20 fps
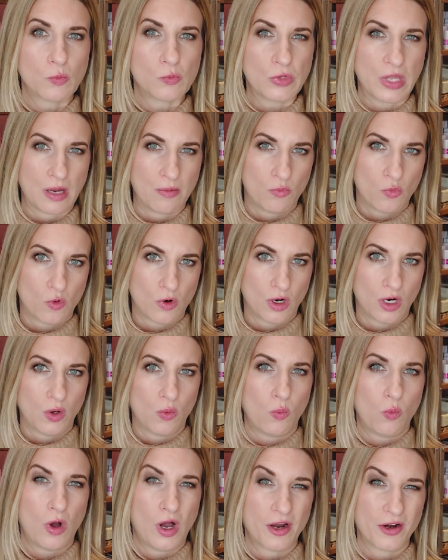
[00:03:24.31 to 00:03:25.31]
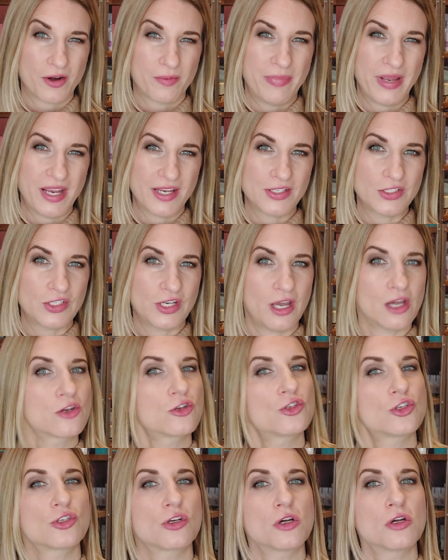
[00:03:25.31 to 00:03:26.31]
that more water-based
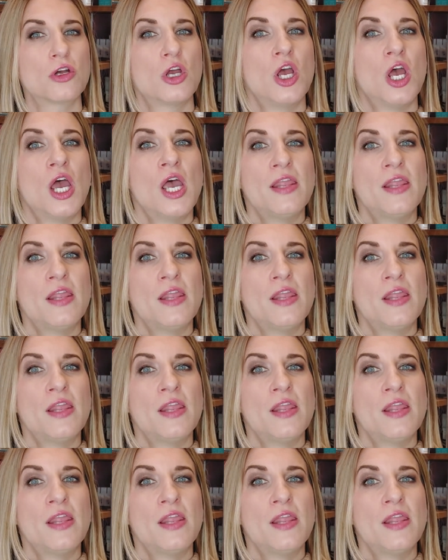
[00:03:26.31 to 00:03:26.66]
texture,